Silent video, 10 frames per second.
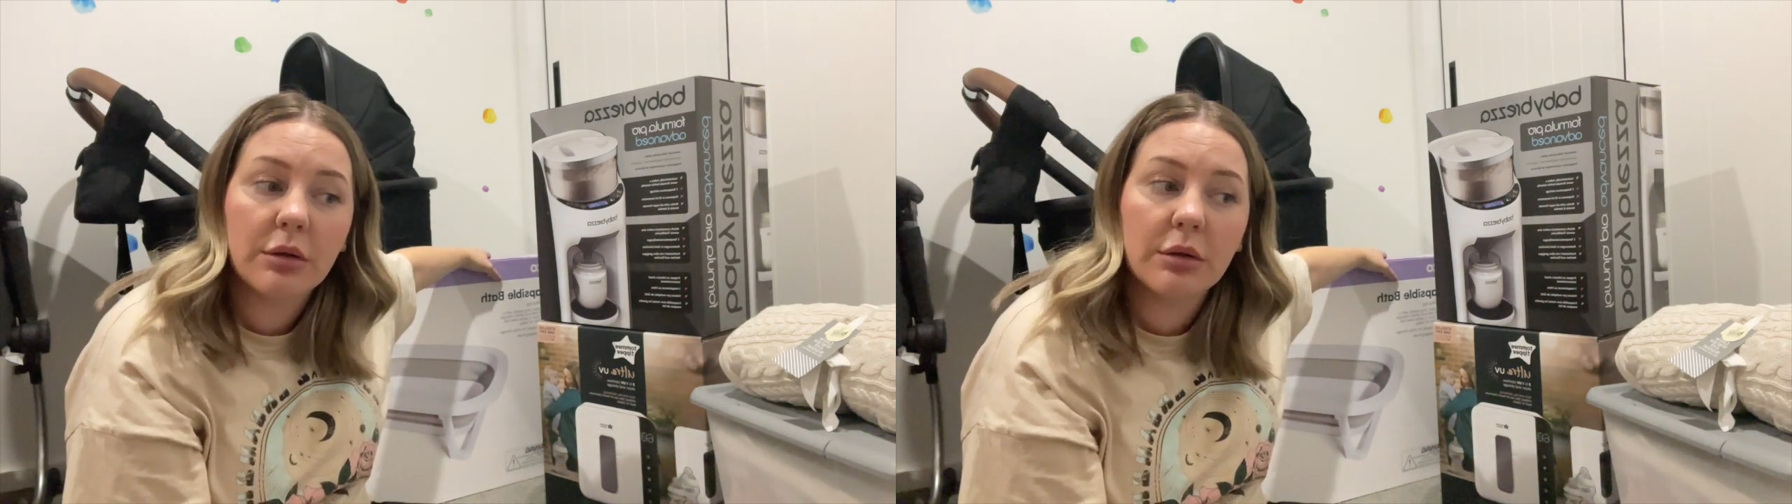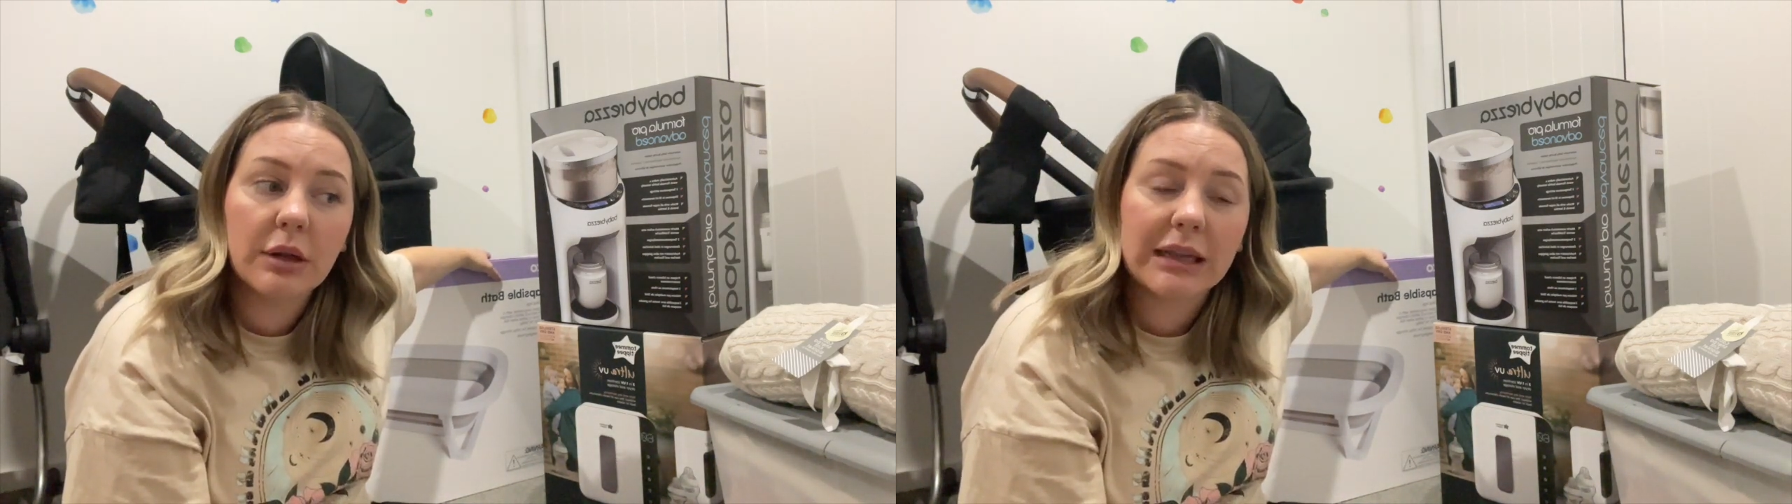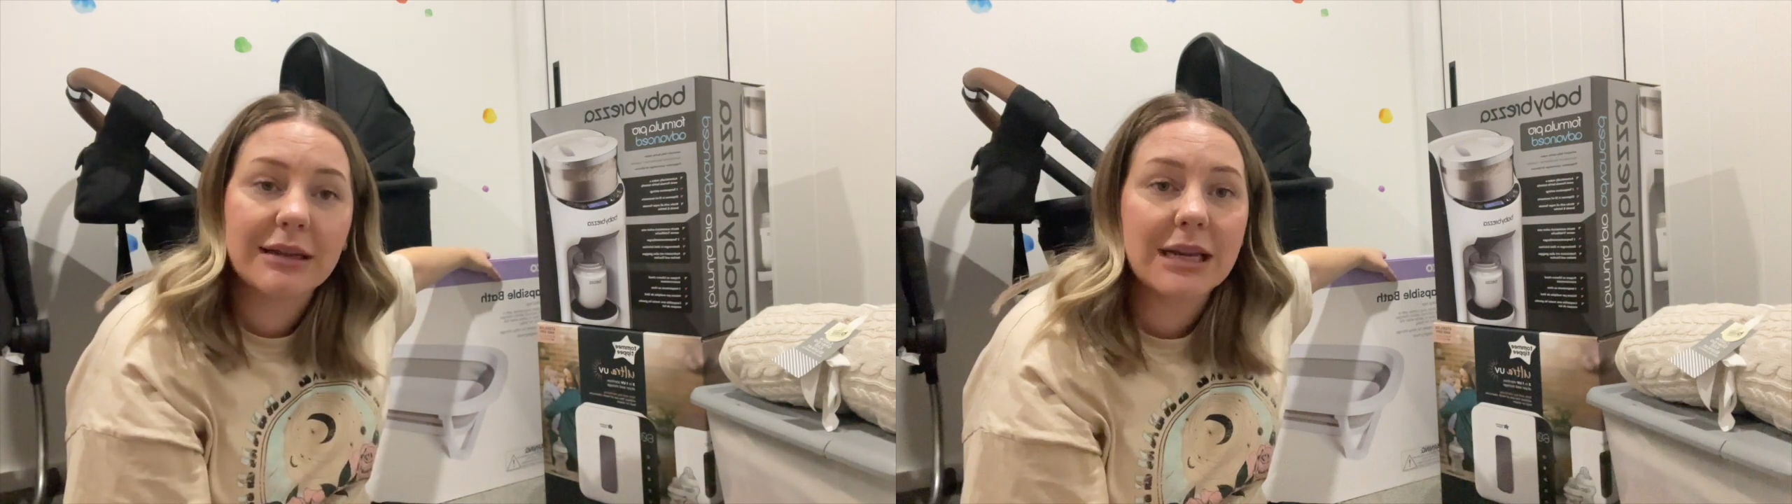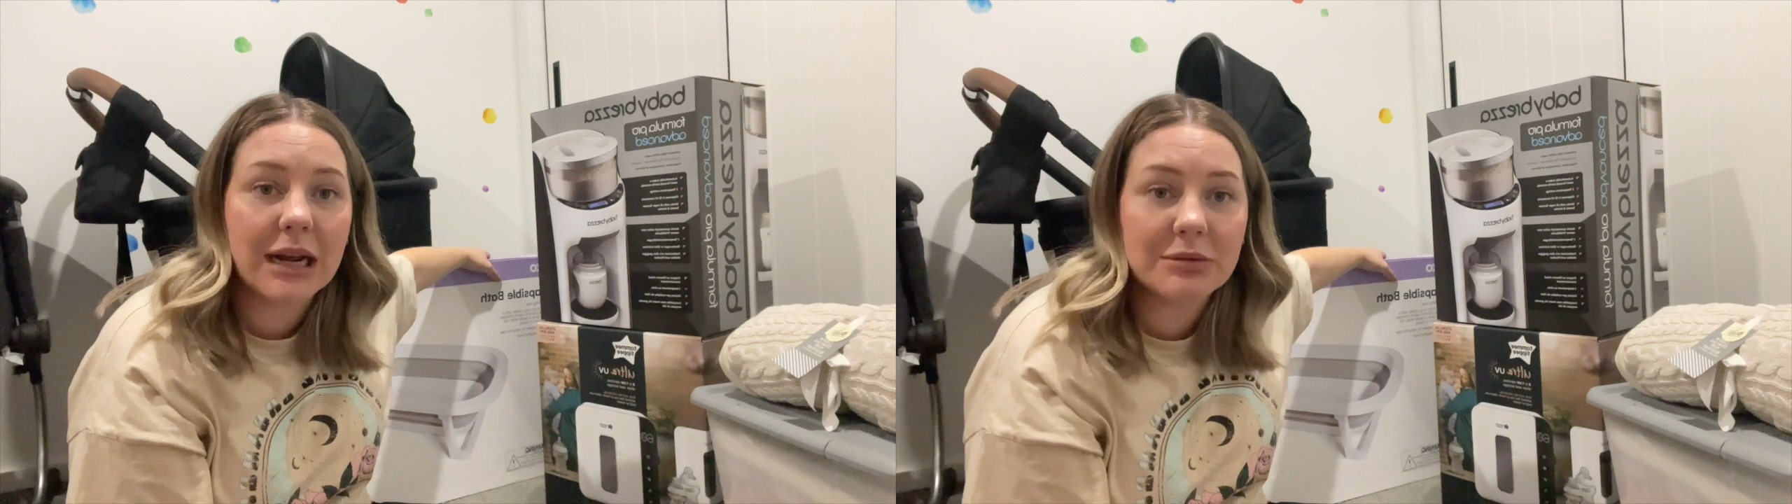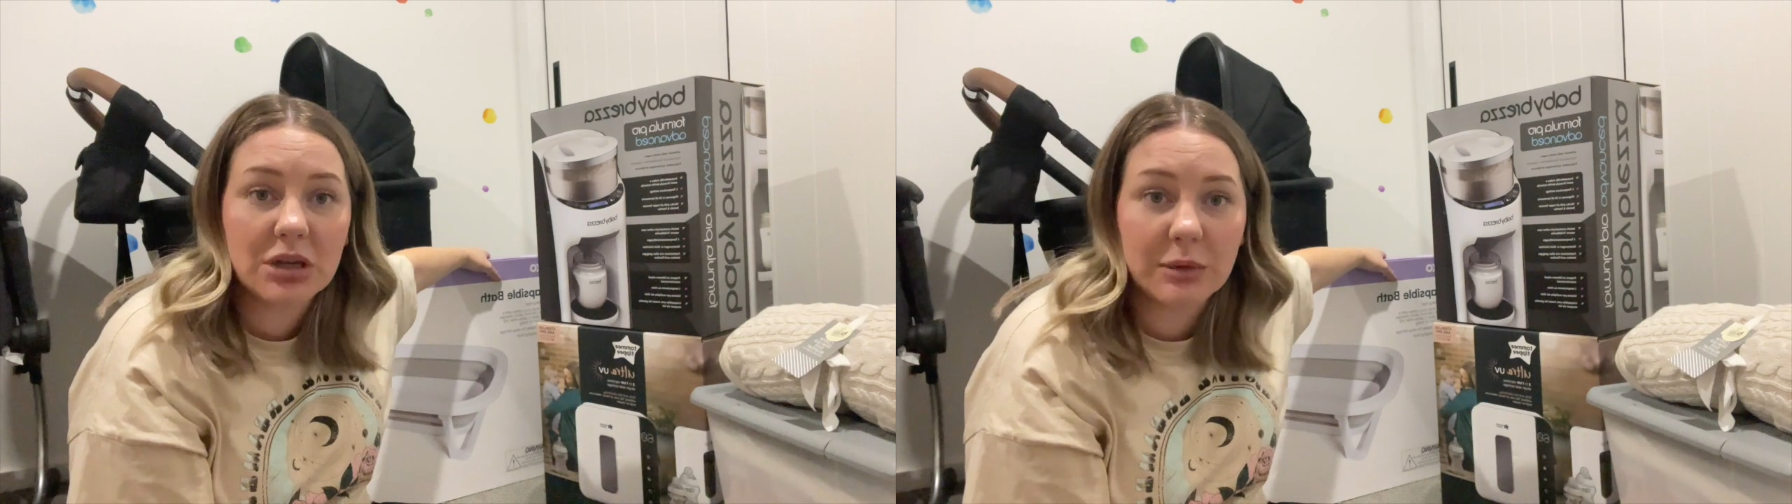like, they take
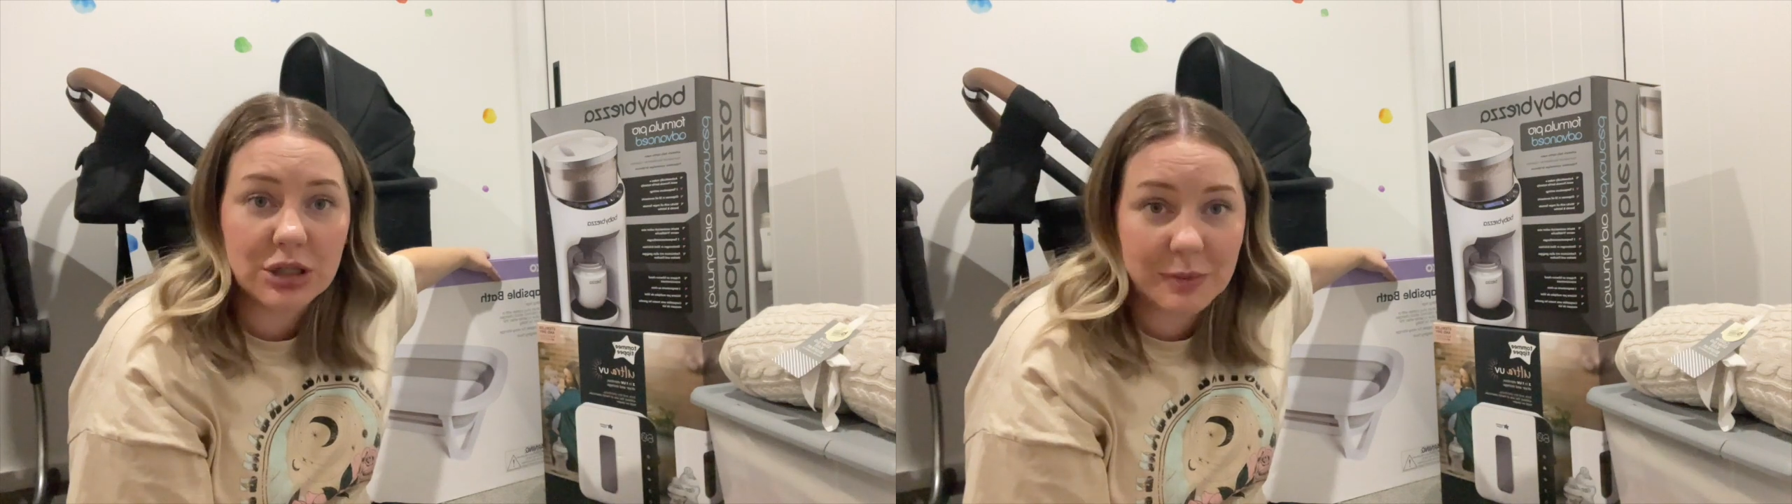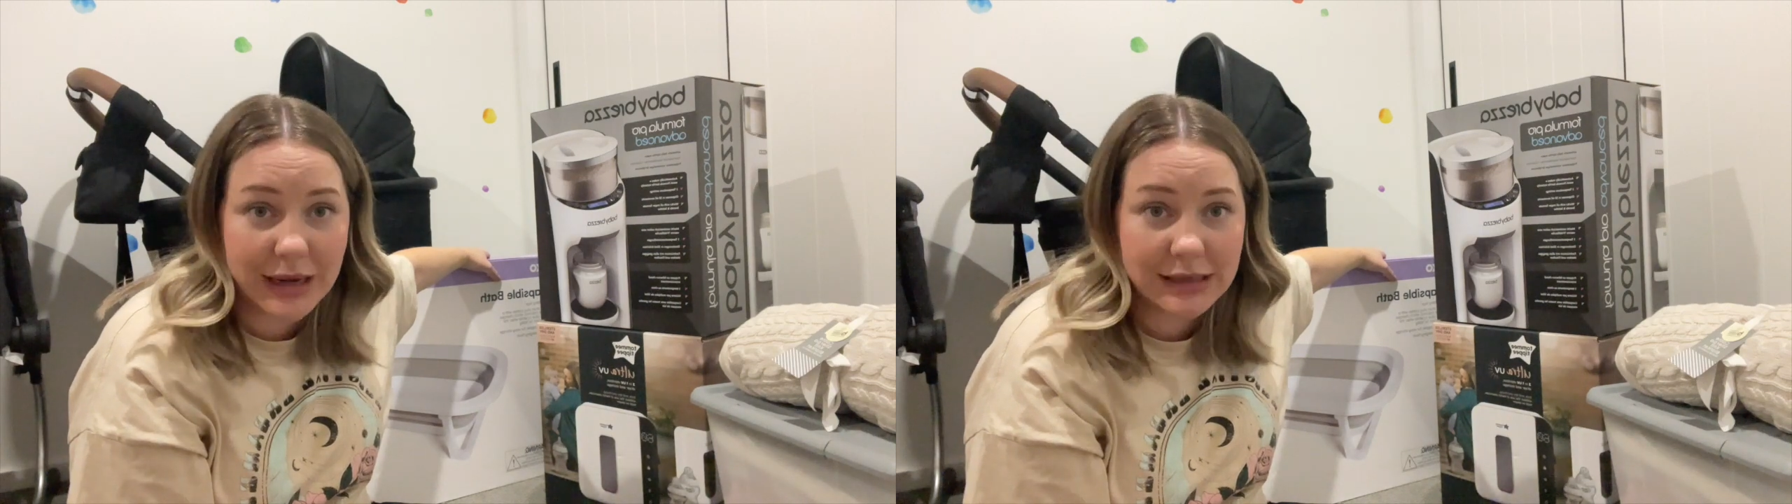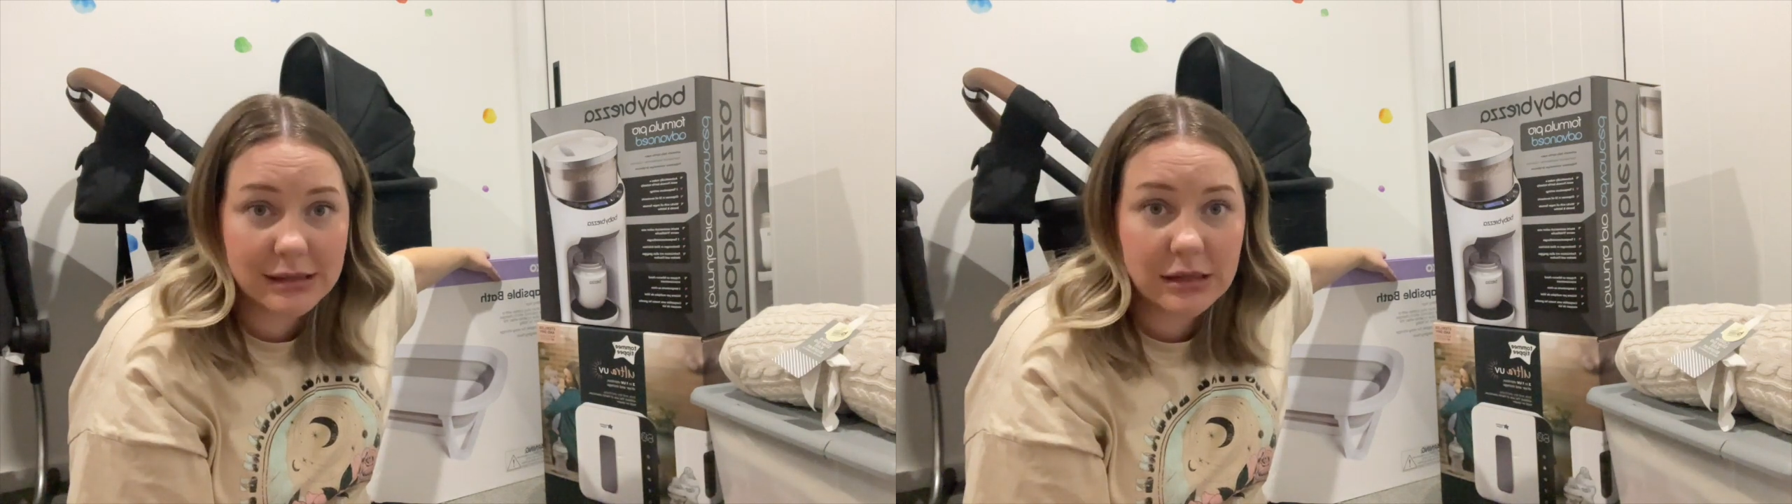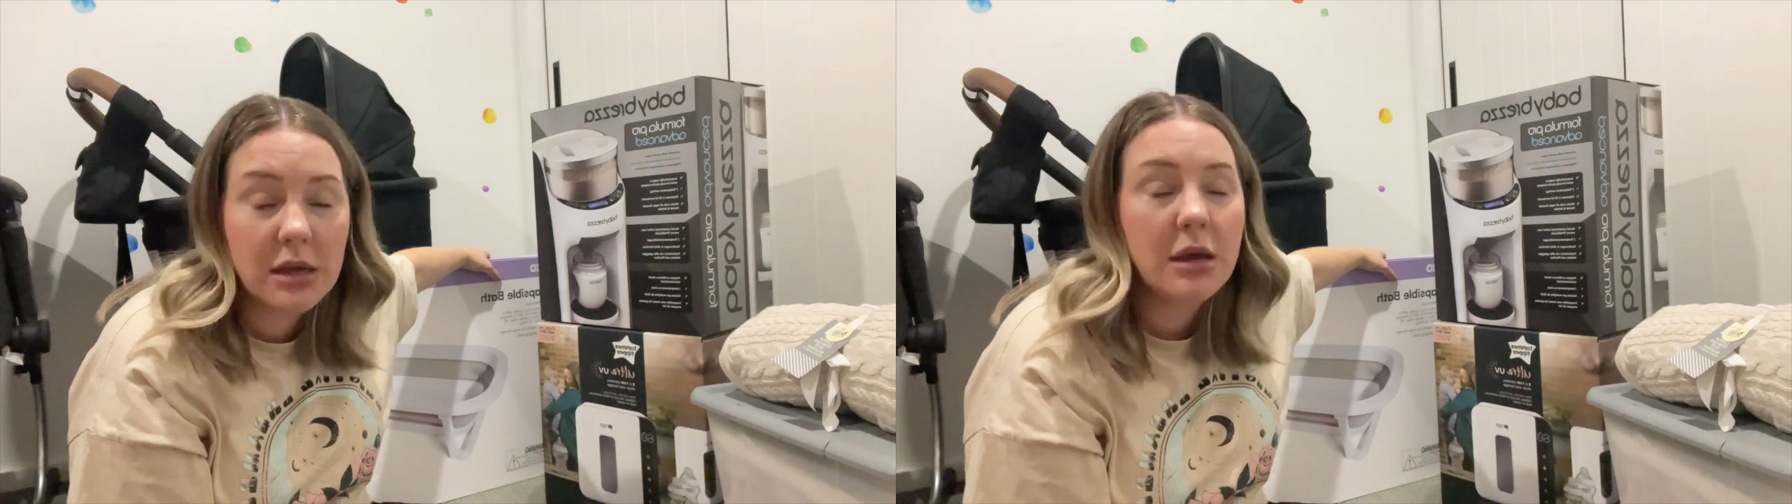up so much space.